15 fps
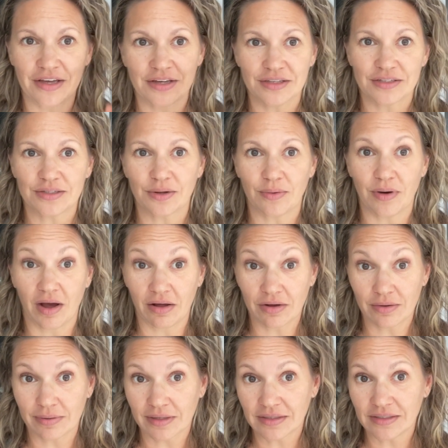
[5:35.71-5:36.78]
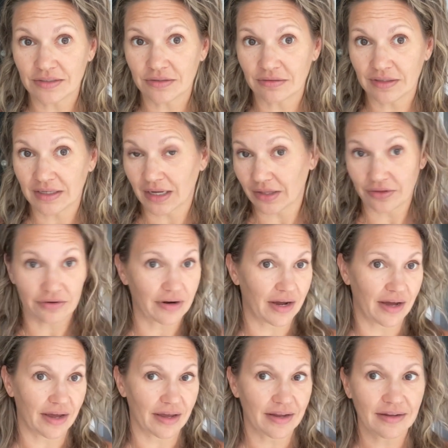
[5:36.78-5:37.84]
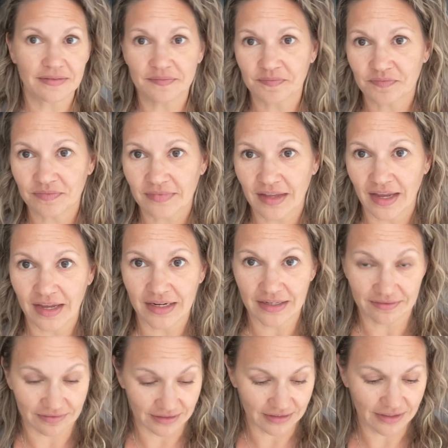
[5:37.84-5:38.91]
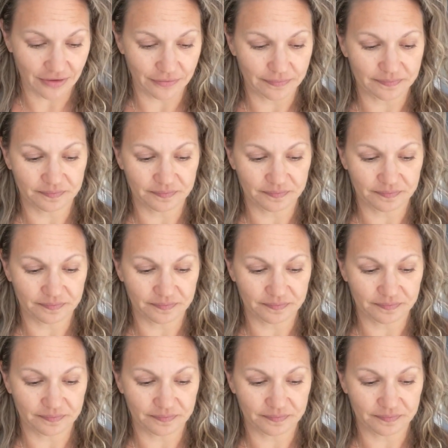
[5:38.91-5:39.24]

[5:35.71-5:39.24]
So I'll quickly do the other eye and even it out.